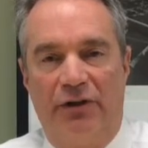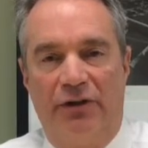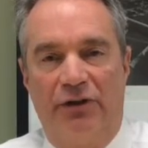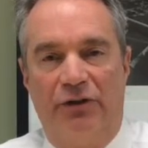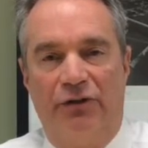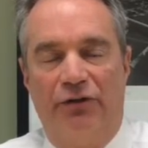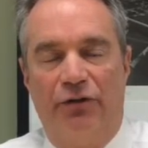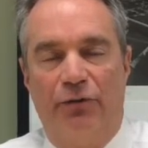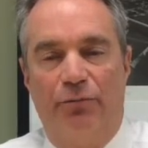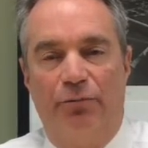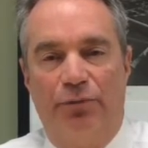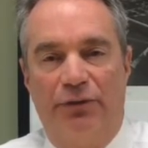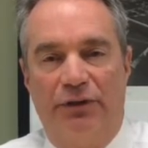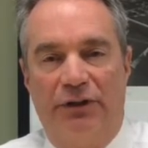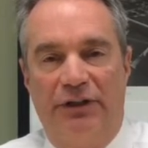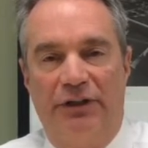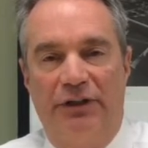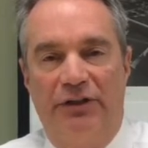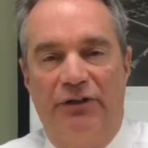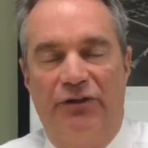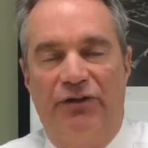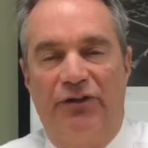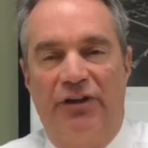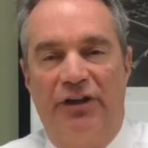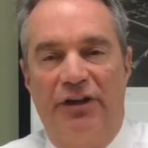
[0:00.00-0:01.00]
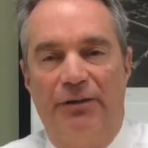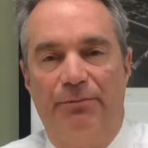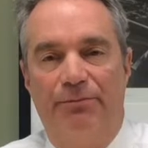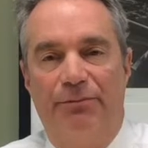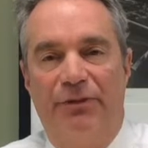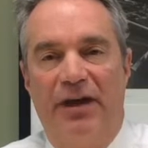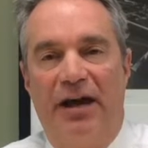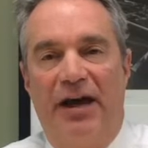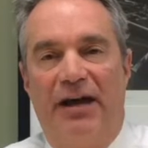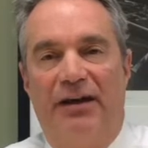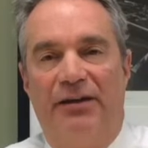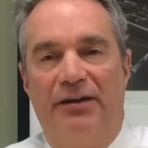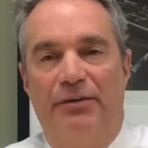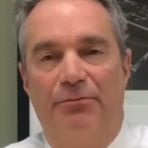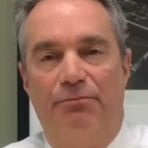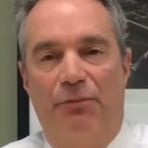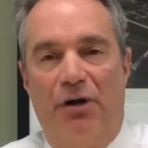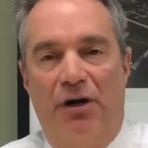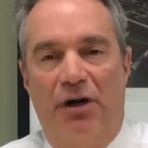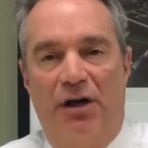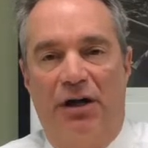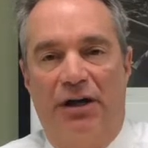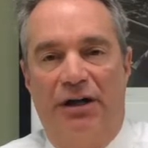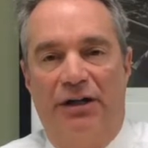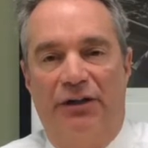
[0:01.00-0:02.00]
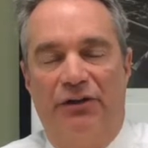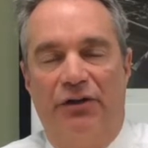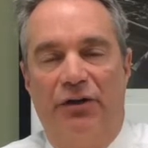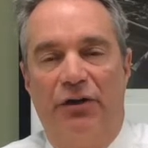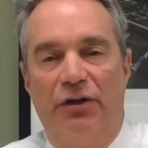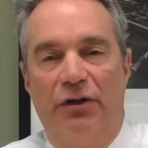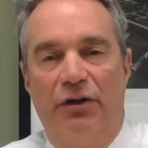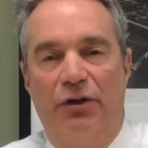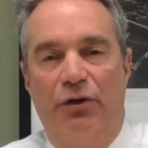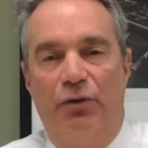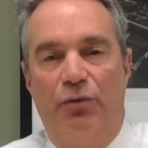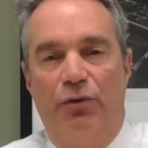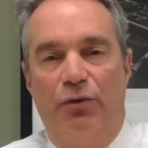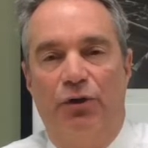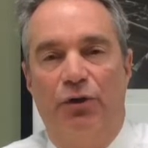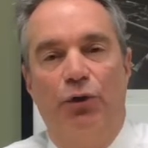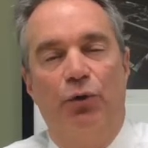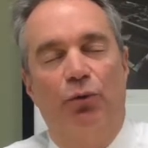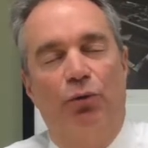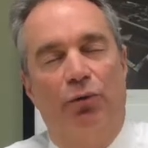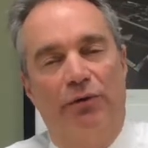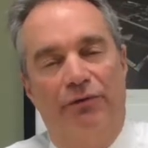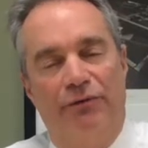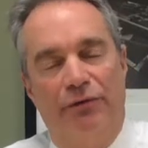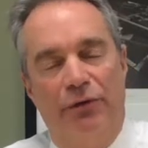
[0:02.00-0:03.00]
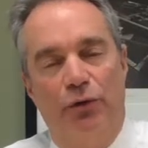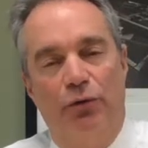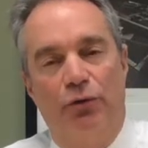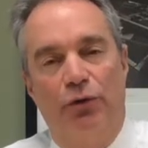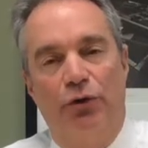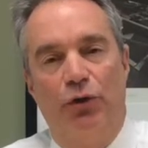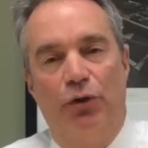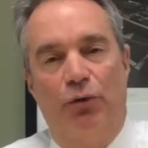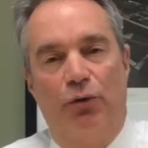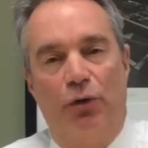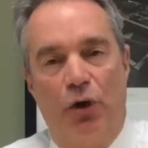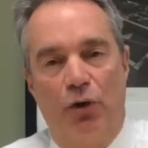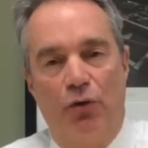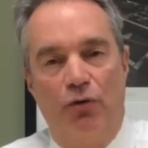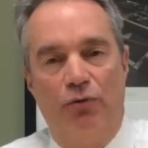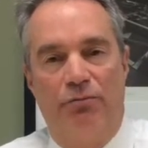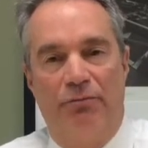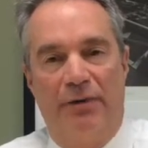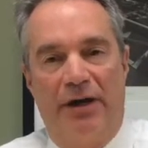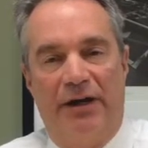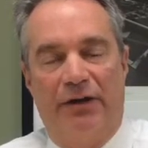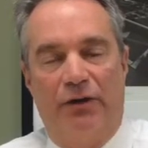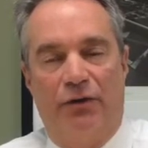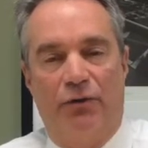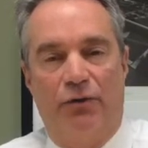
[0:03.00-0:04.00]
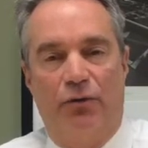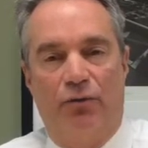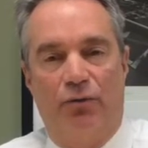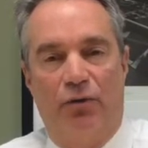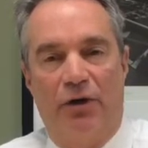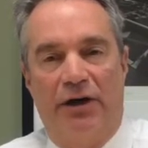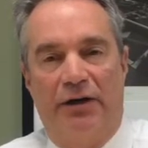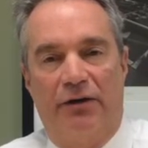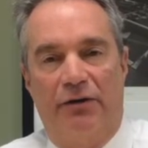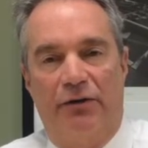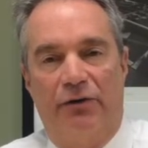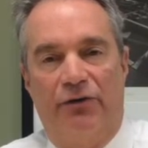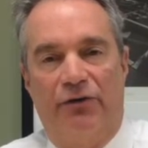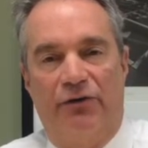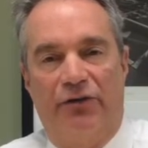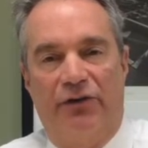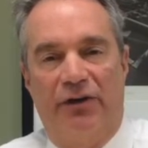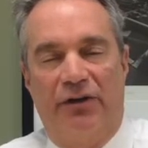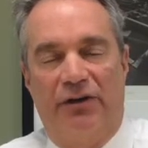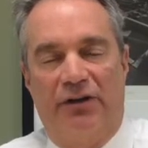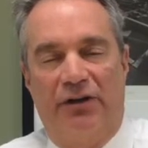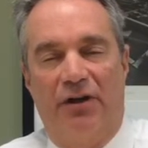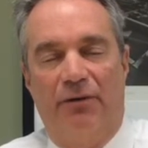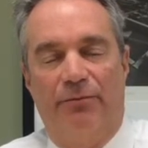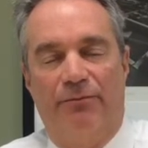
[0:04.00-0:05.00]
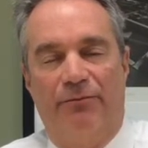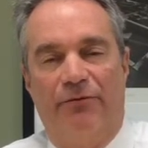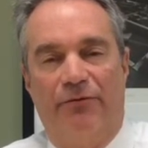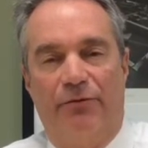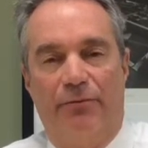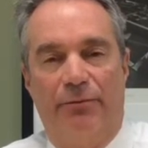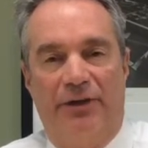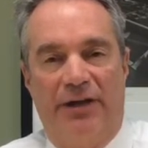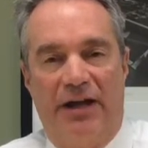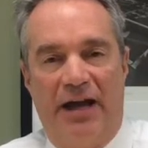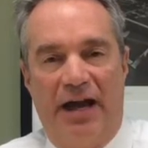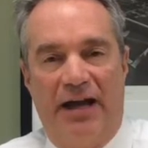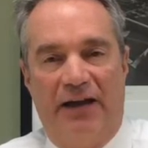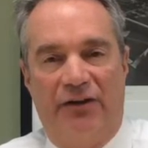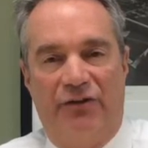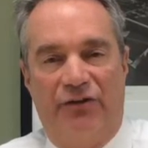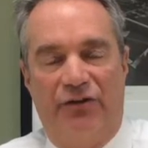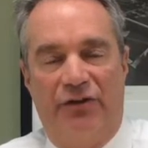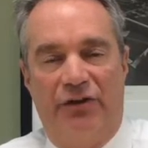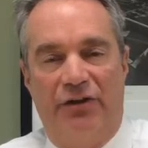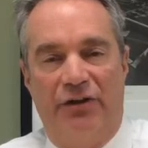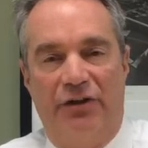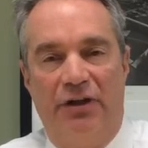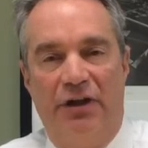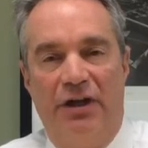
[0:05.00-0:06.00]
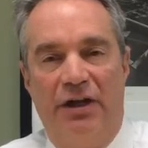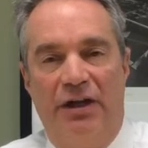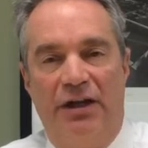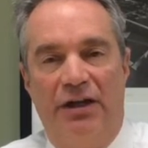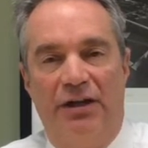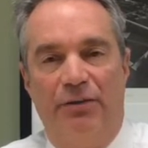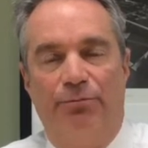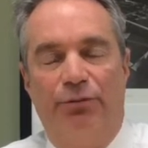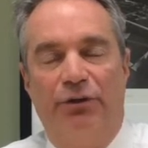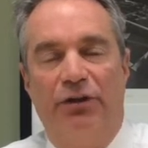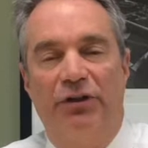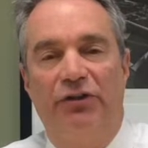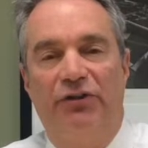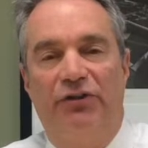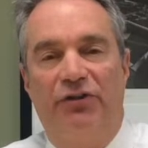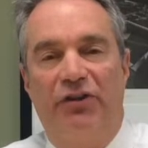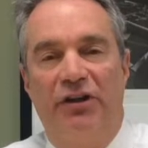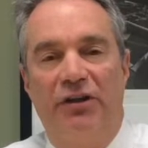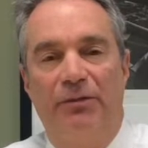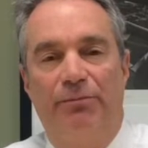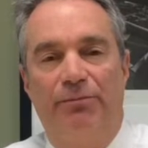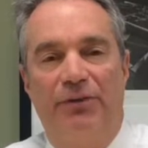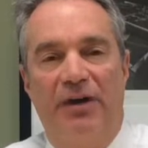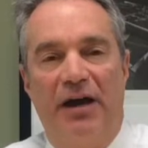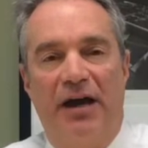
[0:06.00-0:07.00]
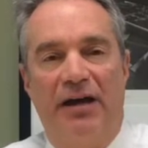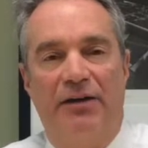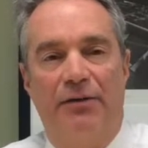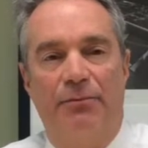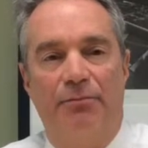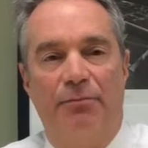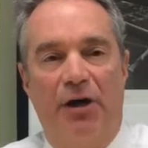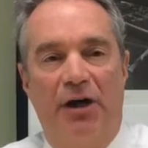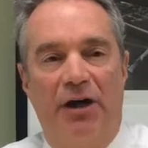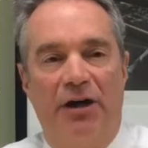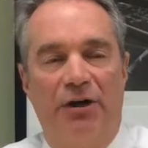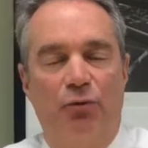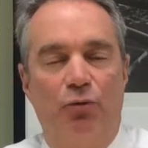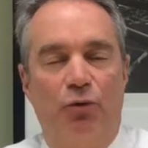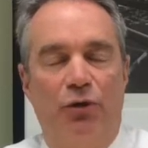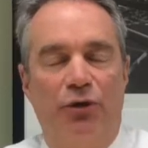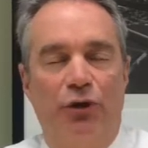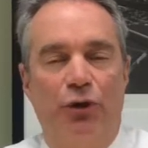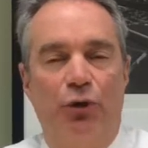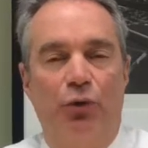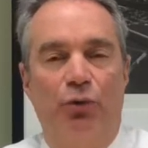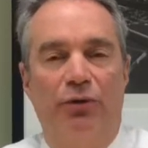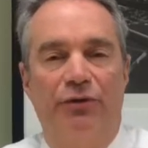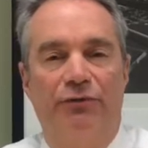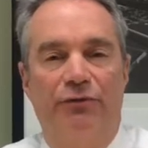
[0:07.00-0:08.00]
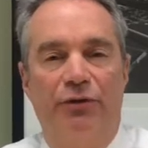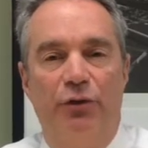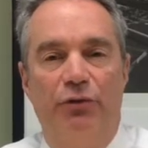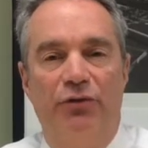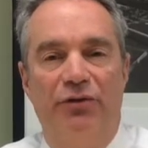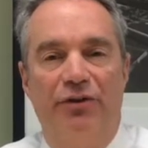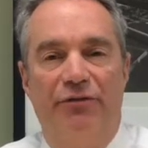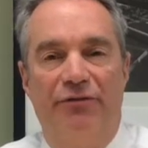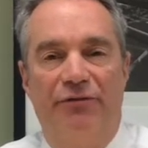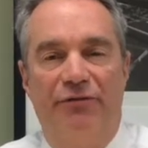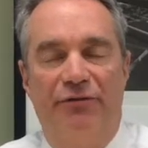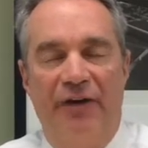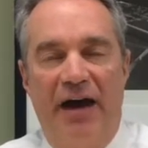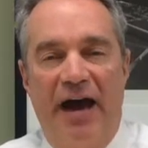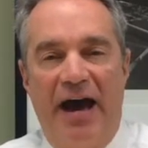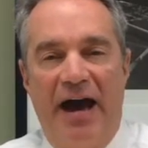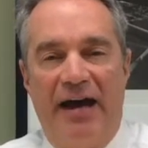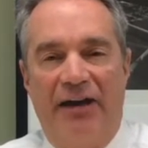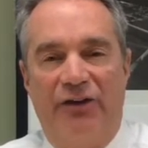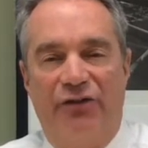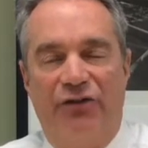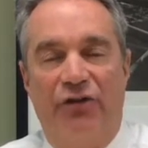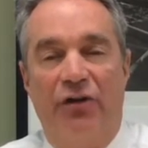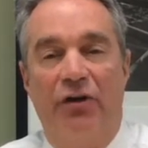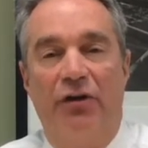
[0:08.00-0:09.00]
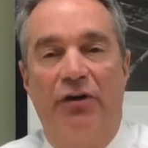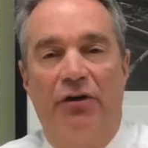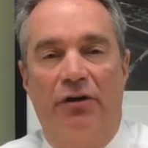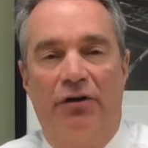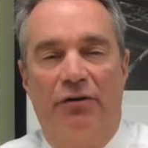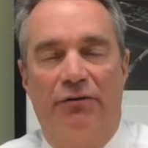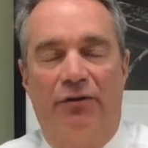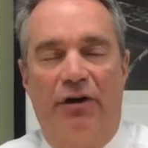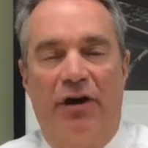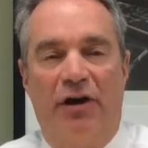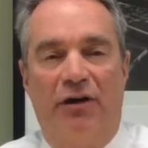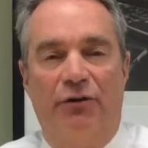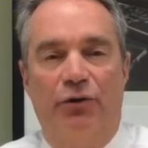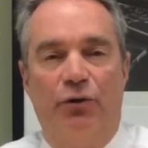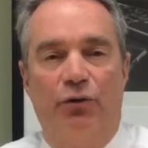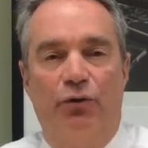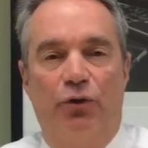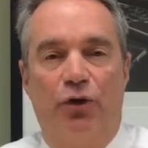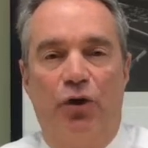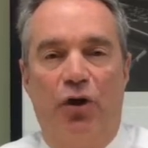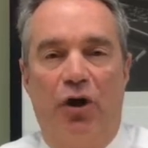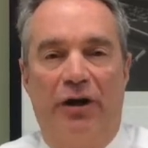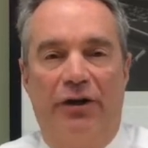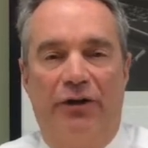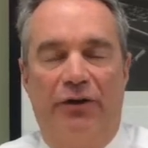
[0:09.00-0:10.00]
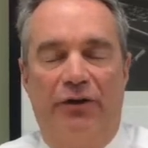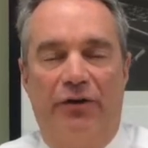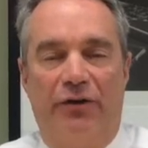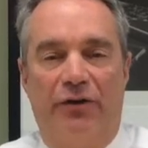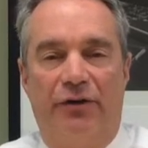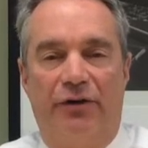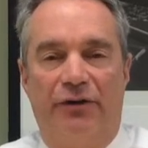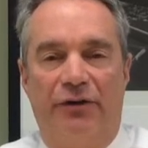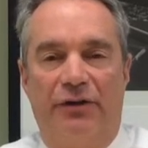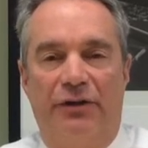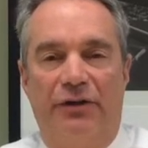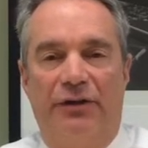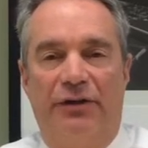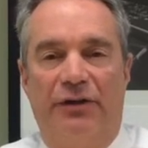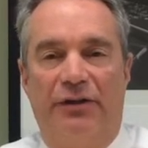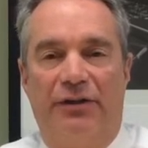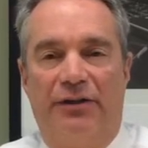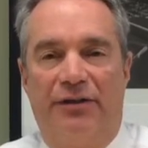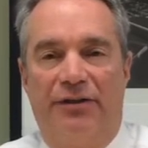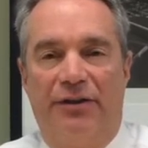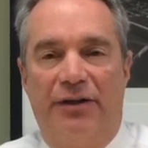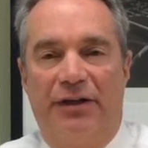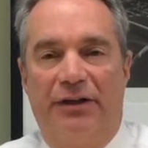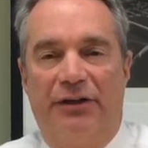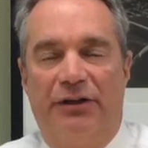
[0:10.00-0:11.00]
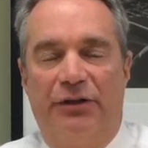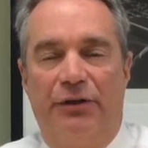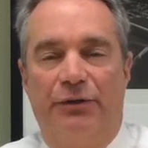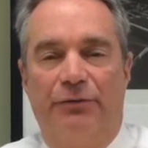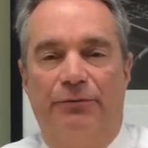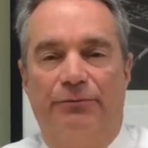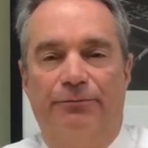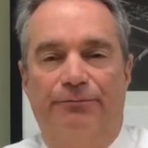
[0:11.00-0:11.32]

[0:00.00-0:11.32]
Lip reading: So please keep that in mind when you review your own medical records that come from an accident. And please keep that in mind when you review the facts of how you got hurt. Thank you.